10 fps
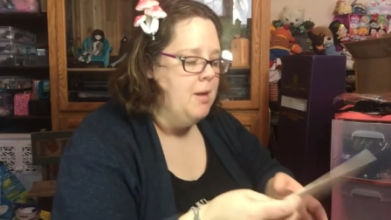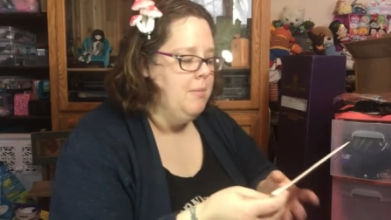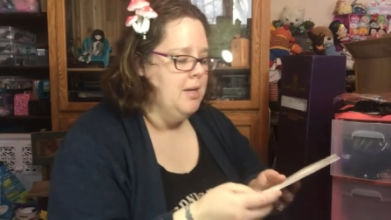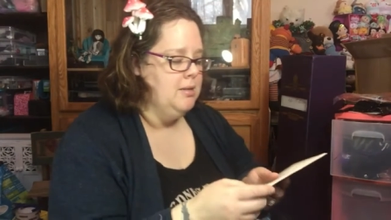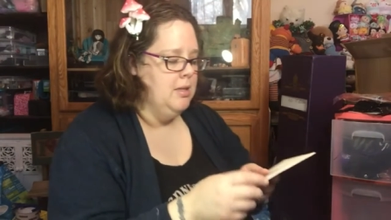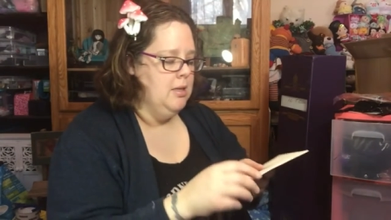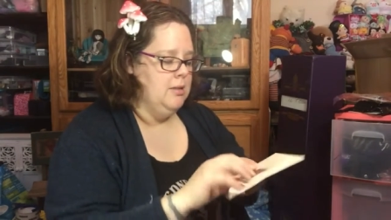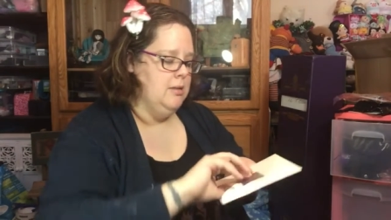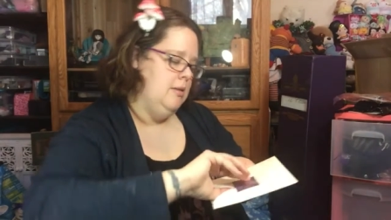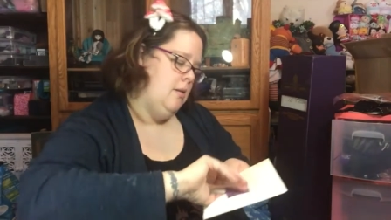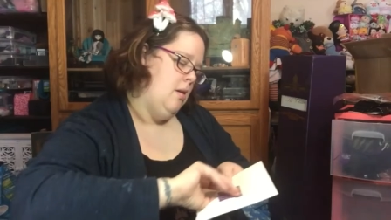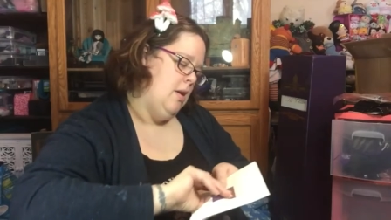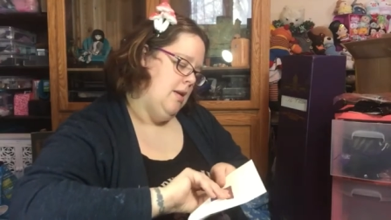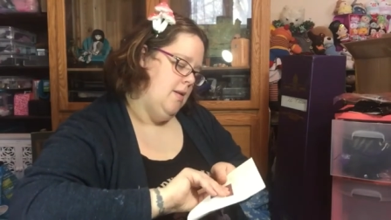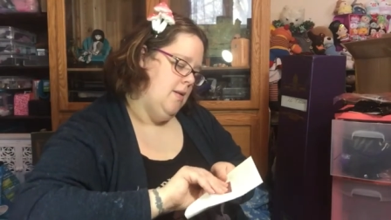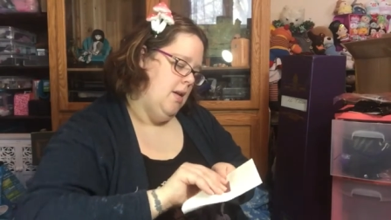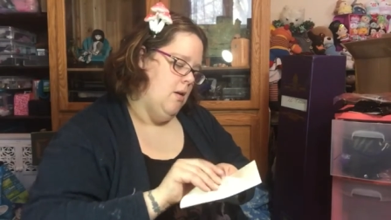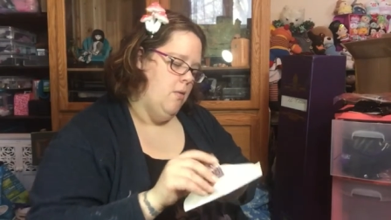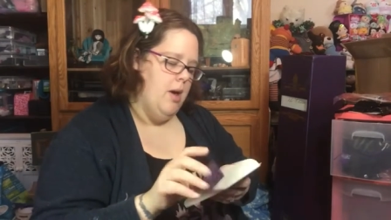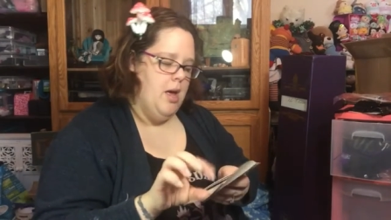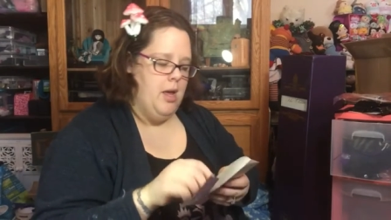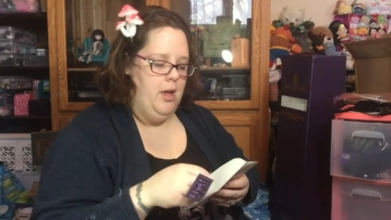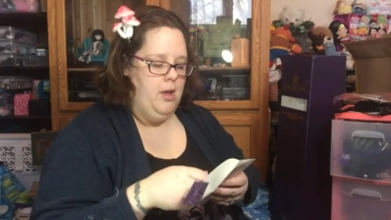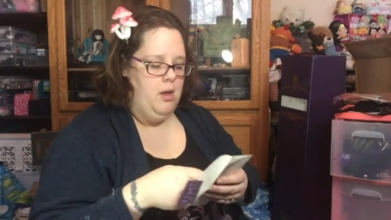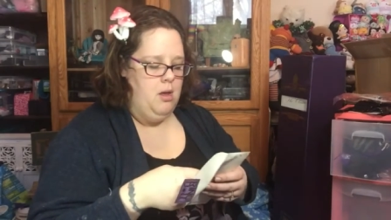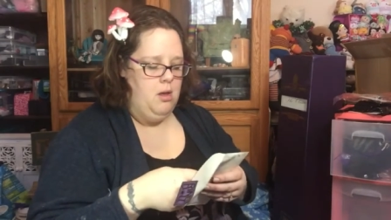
I'm guessing this is his C O A.